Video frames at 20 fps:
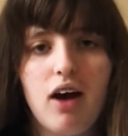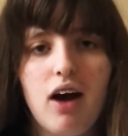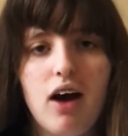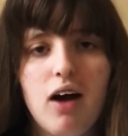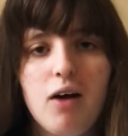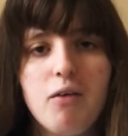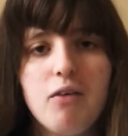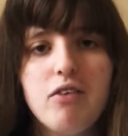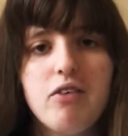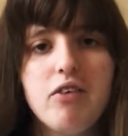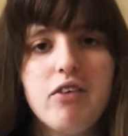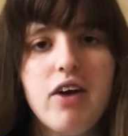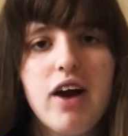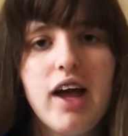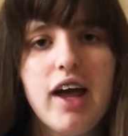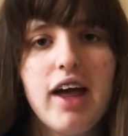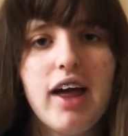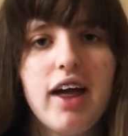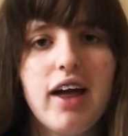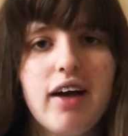I would
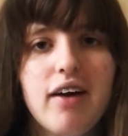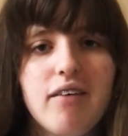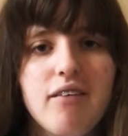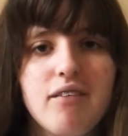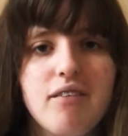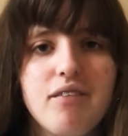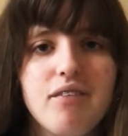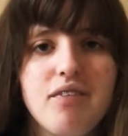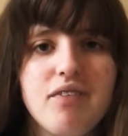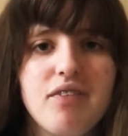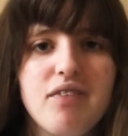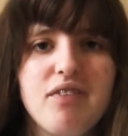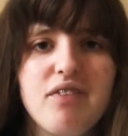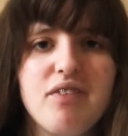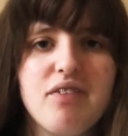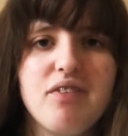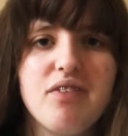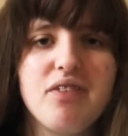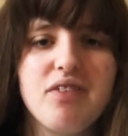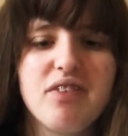rate
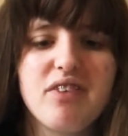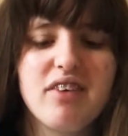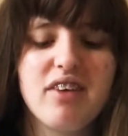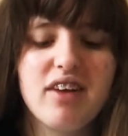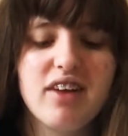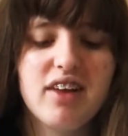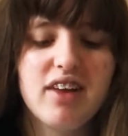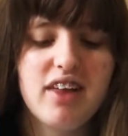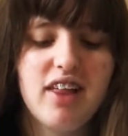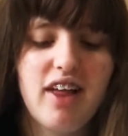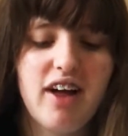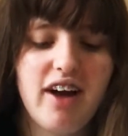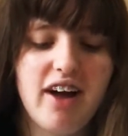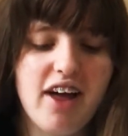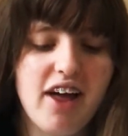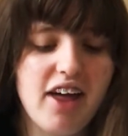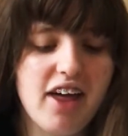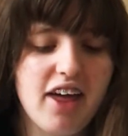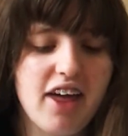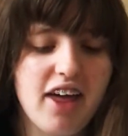
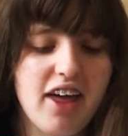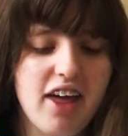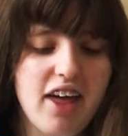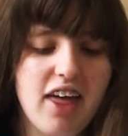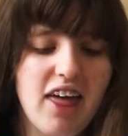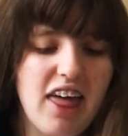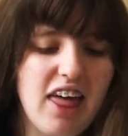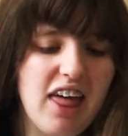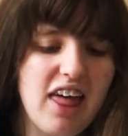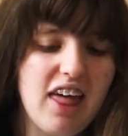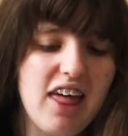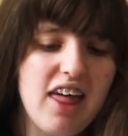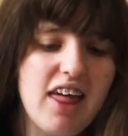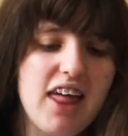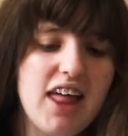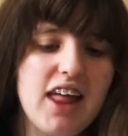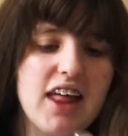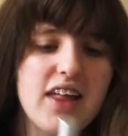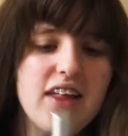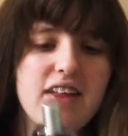like
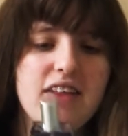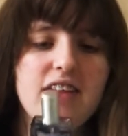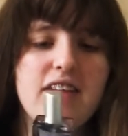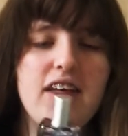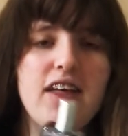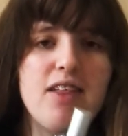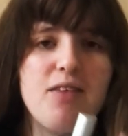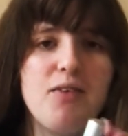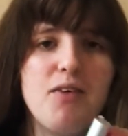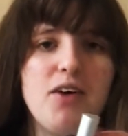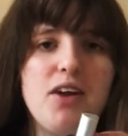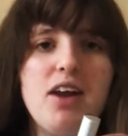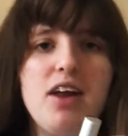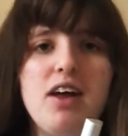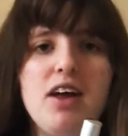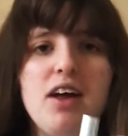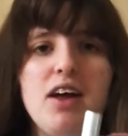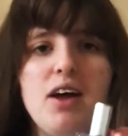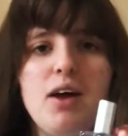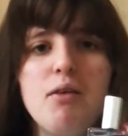this
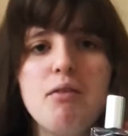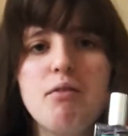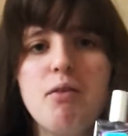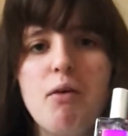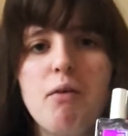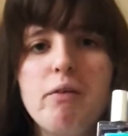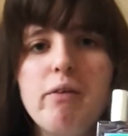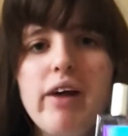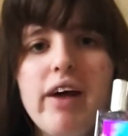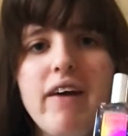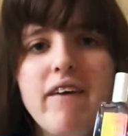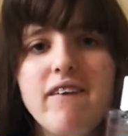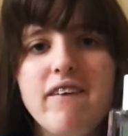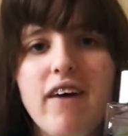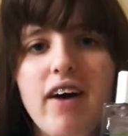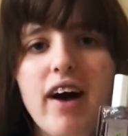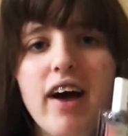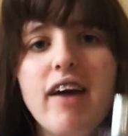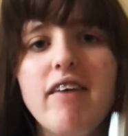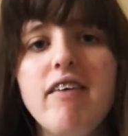one probably a
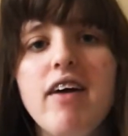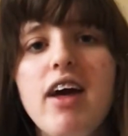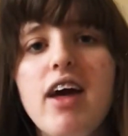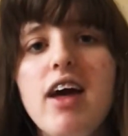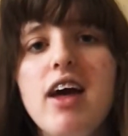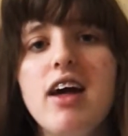5.